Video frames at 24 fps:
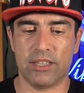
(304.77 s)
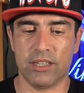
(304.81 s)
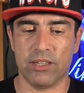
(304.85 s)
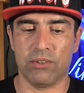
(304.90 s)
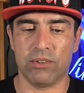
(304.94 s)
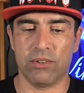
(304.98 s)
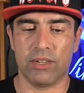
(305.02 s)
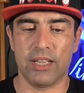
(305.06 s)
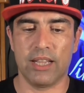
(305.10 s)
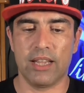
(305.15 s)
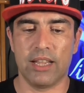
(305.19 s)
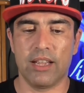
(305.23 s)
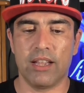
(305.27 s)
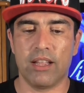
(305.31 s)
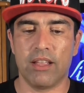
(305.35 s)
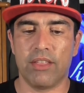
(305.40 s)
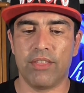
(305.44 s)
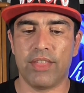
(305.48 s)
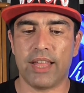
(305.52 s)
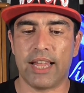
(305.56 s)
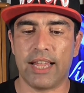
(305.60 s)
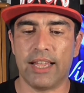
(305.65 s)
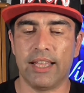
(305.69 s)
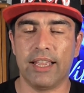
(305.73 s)
too,
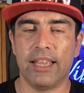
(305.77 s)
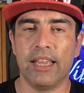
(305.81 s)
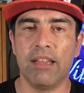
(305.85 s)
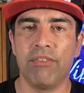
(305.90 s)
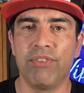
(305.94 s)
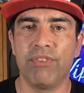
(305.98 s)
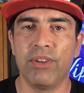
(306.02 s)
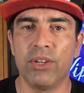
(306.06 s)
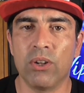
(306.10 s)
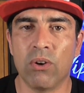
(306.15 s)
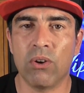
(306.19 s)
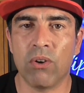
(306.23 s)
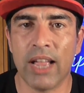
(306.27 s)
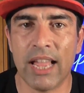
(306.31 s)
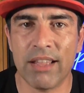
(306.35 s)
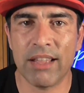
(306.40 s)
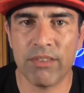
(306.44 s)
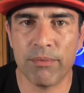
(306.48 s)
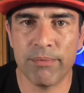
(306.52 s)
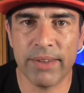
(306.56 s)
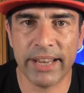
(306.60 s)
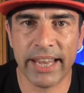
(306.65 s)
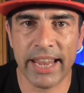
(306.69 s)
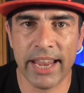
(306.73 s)
that if you don't
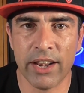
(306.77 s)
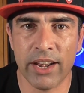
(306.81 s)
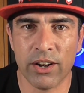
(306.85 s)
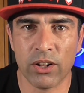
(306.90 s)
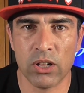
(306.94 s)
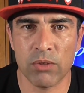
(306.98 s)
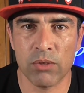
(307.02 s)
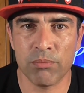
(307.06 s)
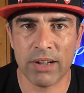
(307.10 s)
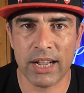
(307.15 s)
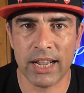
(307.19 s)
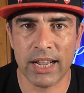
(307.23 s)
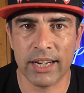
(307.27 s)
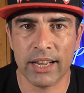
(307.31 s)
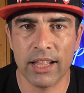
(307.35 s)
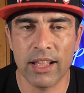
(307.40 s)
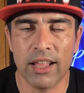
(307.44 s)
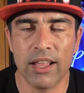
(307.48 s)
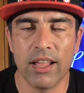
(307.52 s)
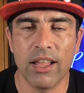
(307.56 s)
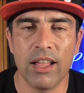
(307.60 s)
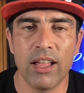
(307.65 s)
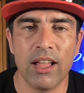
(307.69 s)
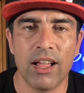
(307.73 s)
have a mechanical mod,
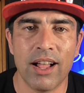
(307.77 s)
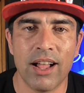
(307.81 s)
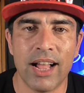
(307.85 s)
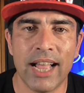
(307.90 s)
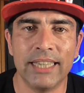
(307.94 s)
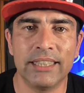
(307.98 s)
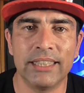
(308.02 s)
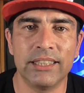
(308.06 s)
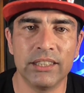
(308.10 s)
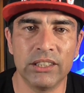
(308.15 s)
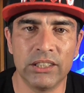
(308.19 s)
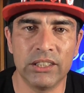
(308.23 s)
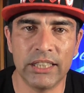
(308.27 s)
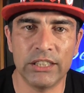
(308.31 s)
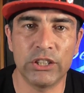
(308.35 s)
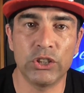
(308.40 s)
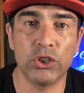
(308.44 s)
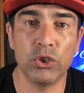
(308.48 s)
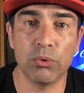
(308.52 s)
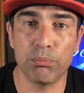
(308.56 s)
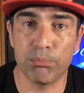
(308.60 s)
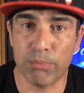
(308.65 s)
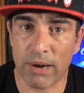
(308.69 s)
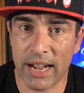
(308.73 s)
I
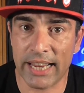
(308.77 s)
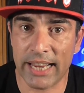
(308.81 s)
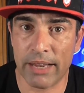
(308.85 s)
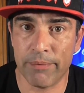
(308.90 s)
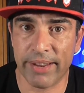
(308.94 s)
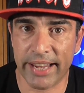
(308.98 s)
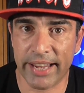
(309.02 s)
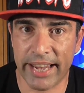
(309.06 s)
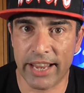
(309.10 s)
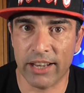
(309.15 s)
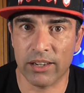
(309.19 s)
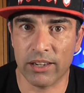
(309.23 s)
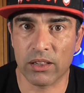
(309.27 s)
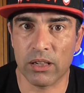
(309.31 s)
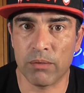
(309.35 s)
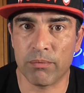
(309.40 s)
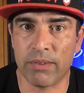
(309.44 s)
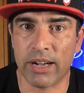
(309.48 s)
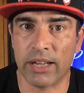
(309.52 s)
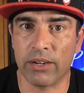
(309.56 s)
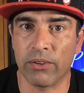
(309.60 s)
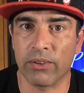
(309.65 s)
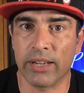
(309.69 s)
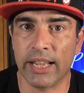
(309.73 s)
suggest you buy a mechanical
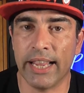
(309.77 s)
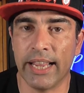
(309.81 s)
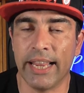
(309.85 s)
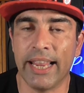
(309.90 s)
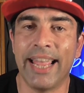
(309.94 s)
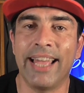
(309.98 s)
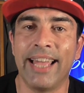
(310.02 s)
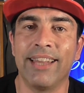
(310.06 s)
mod, okay?